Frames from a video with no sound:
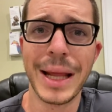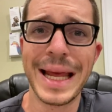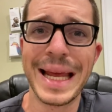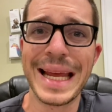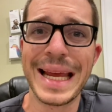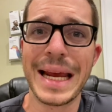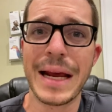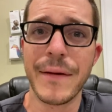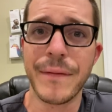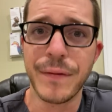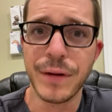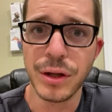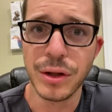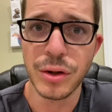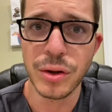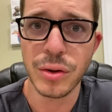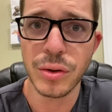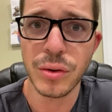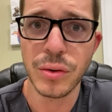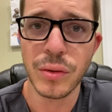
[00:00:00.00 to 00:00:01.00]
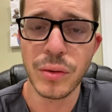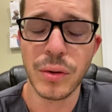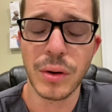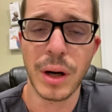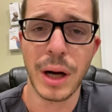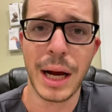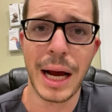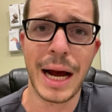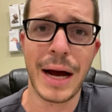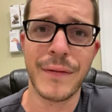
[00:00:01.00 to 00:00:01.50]
If you
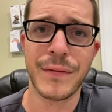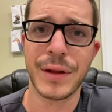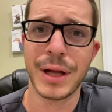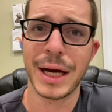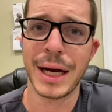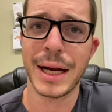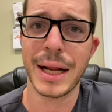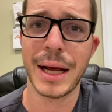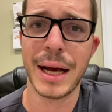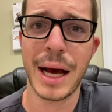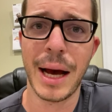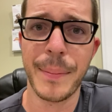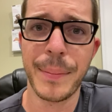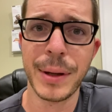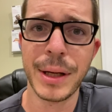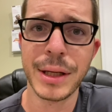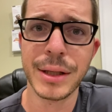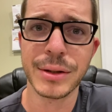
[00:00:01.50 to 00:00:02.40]
have that happen,